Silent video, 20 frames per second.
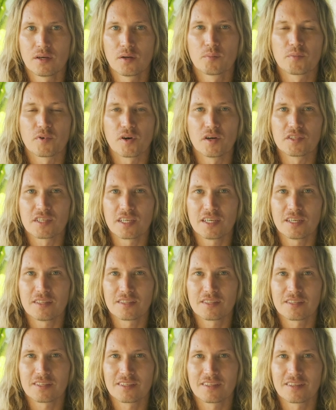
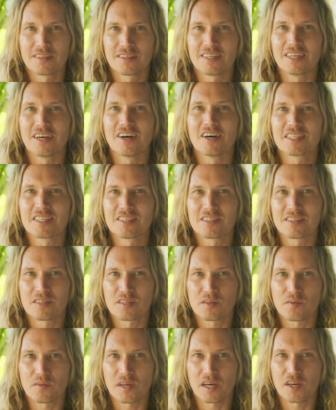Proteins, the artisans
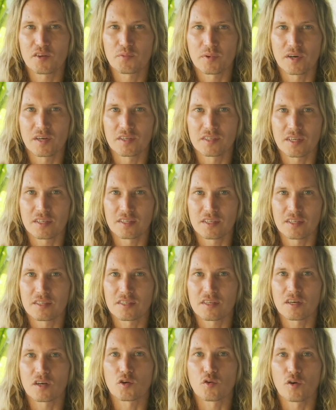of life processes,
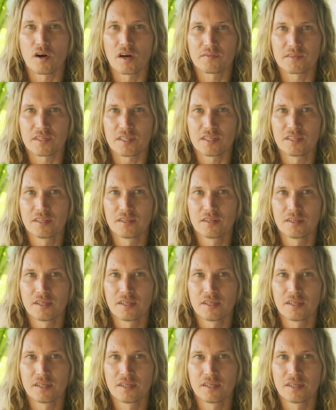are crafted,